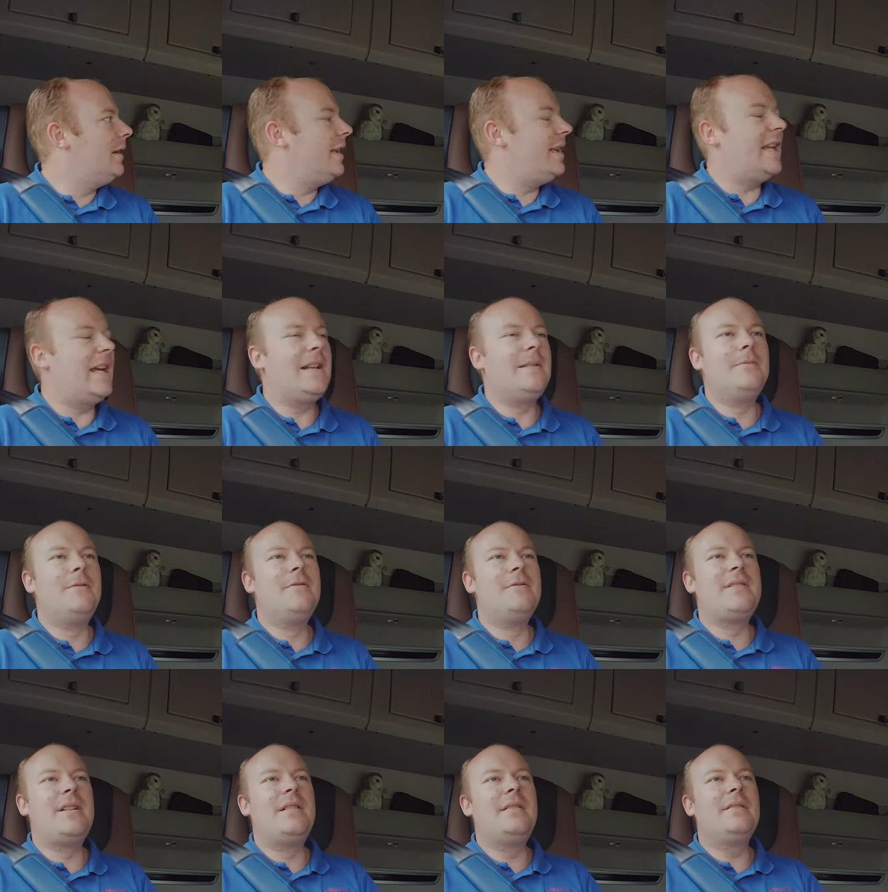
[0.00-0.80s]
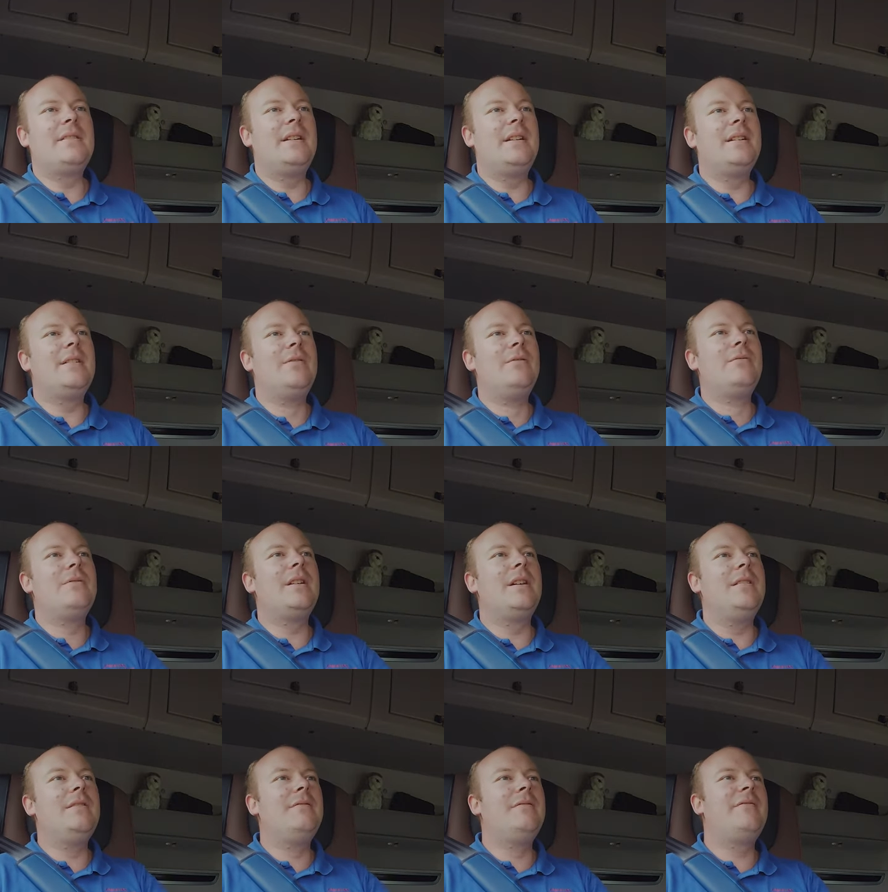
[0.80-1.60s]
And animals aren't going to all
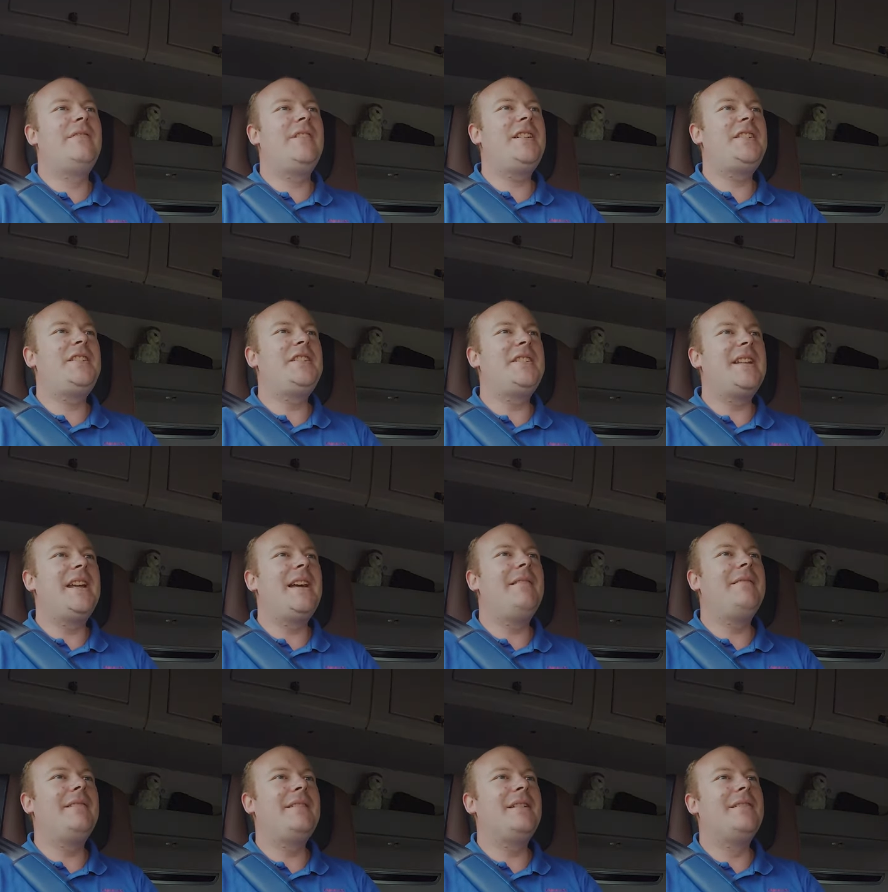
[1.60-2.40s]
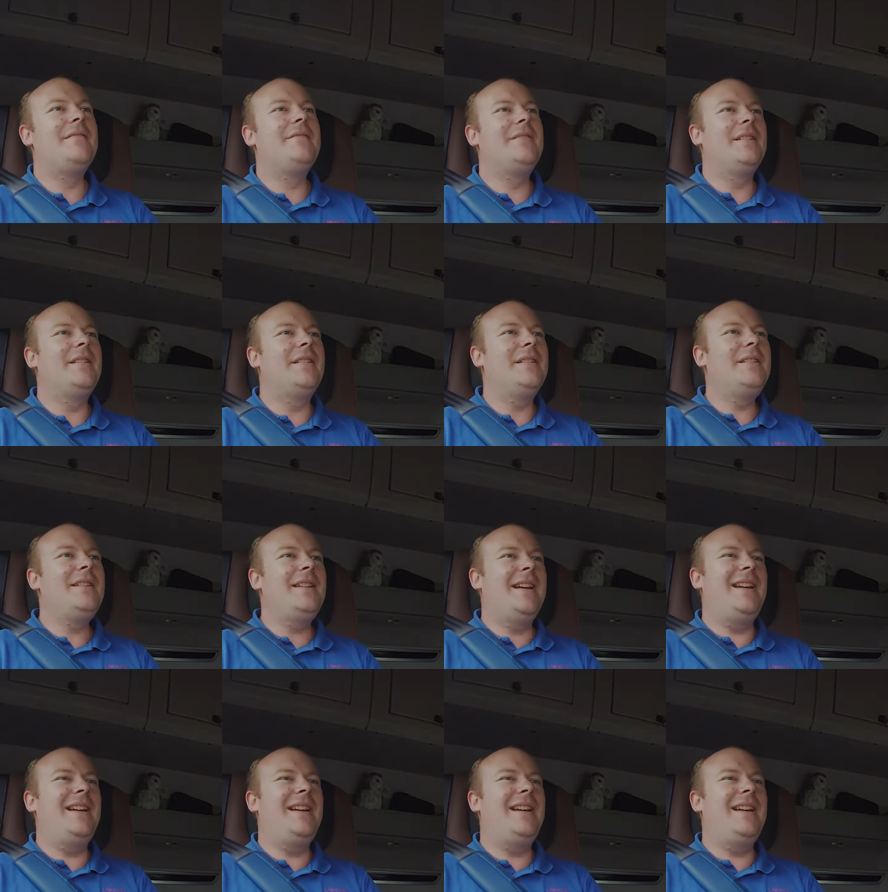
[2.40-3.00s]
go vegetarian overnight.